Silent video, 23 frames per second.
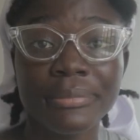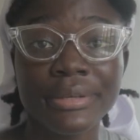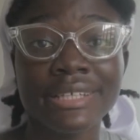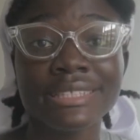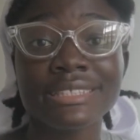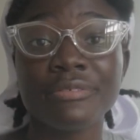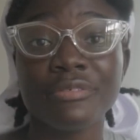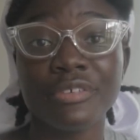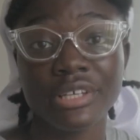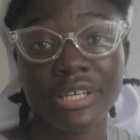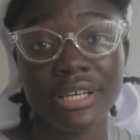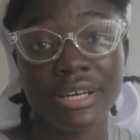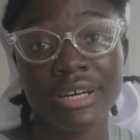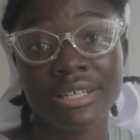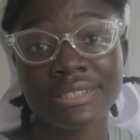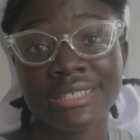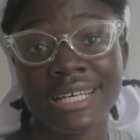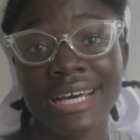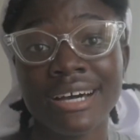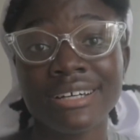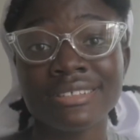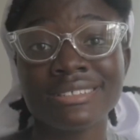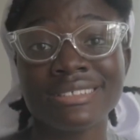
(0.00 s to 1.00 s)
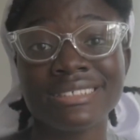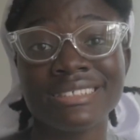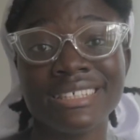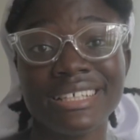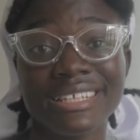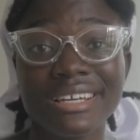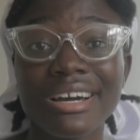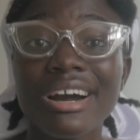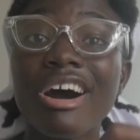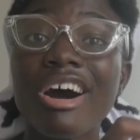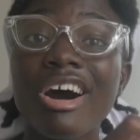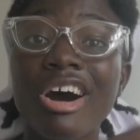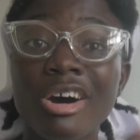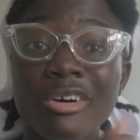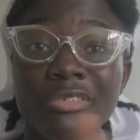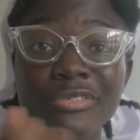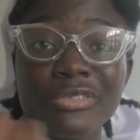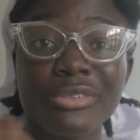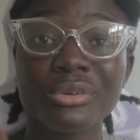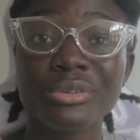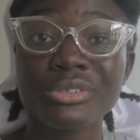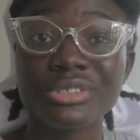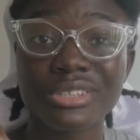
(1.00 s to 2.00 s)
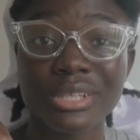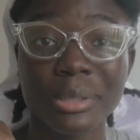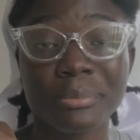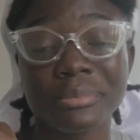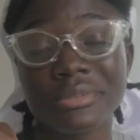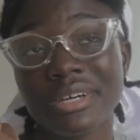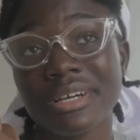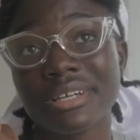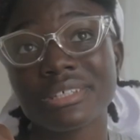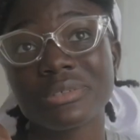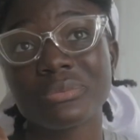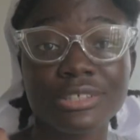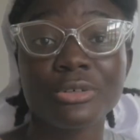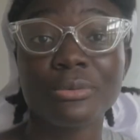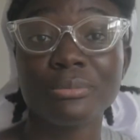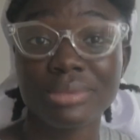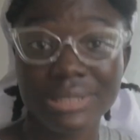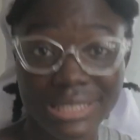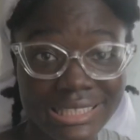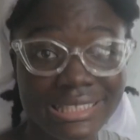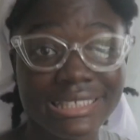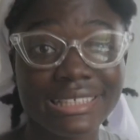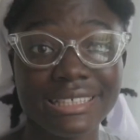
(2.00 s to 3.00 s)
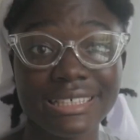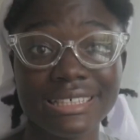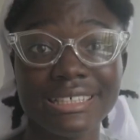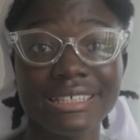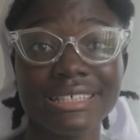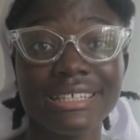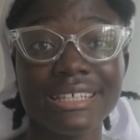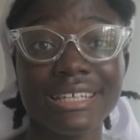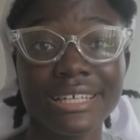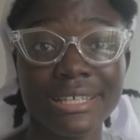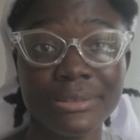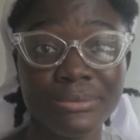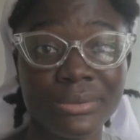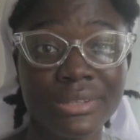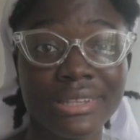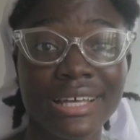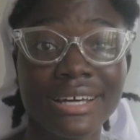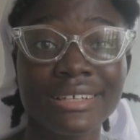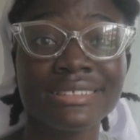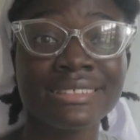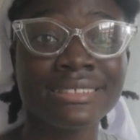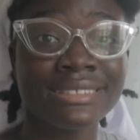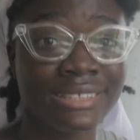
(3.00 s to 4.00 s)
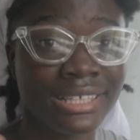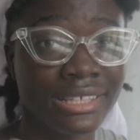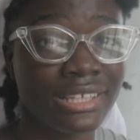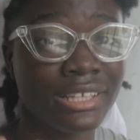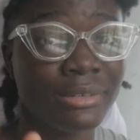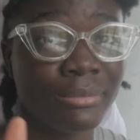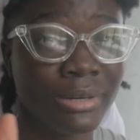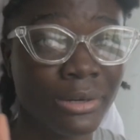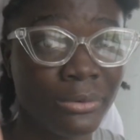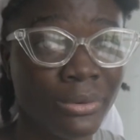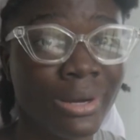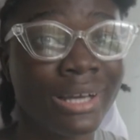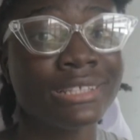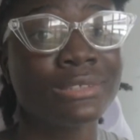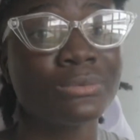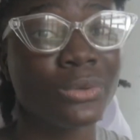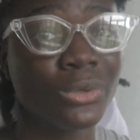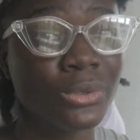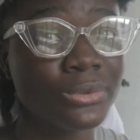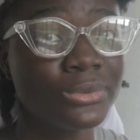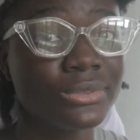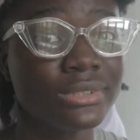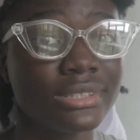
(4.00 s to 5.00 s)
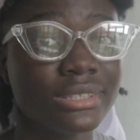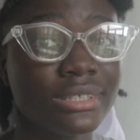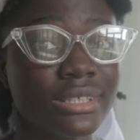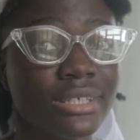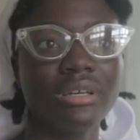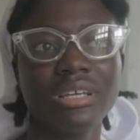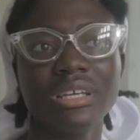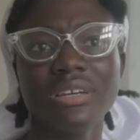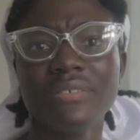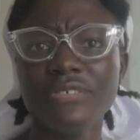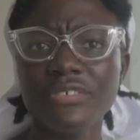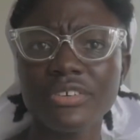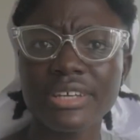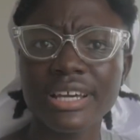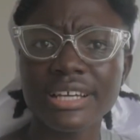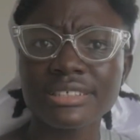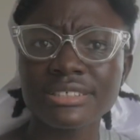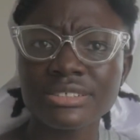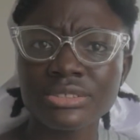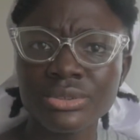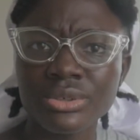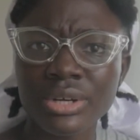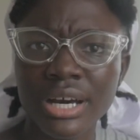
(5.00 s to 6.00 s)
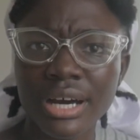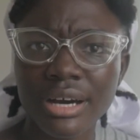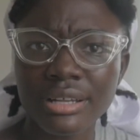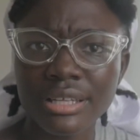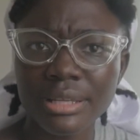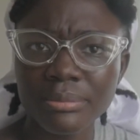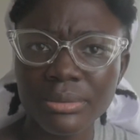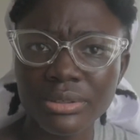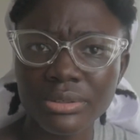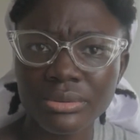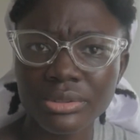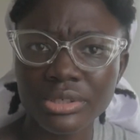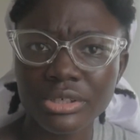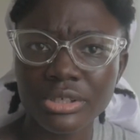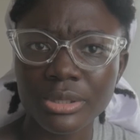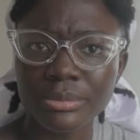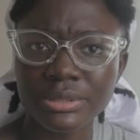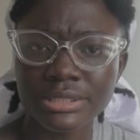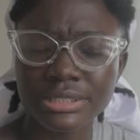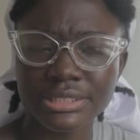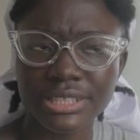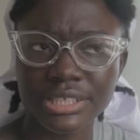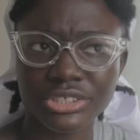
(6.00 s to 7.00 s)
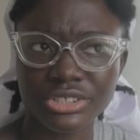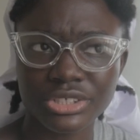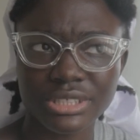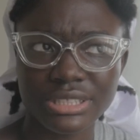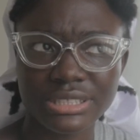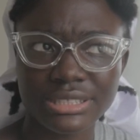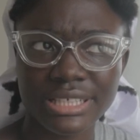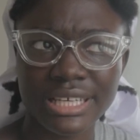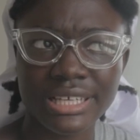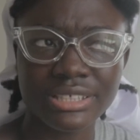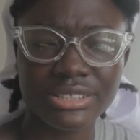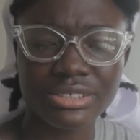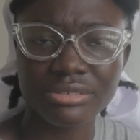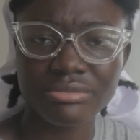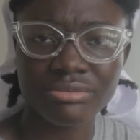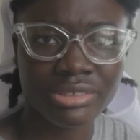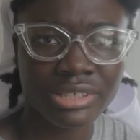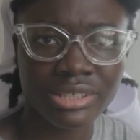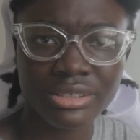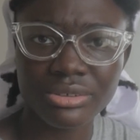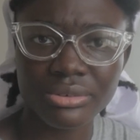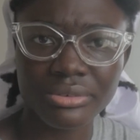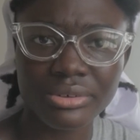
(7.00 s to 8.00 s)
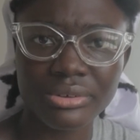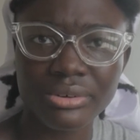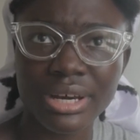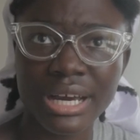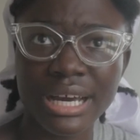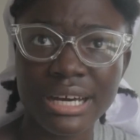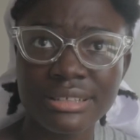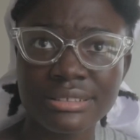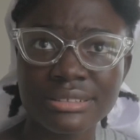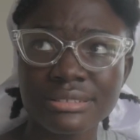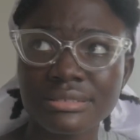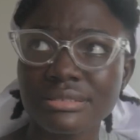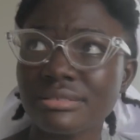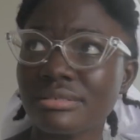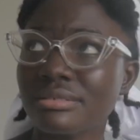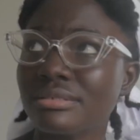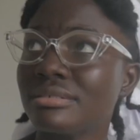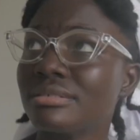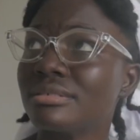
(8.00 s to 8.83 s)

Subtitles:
yet to figure out how to take off those thumbtacks completely and without staining my white walls. If you guys know how, let me know in the comment section, because I really don't know how to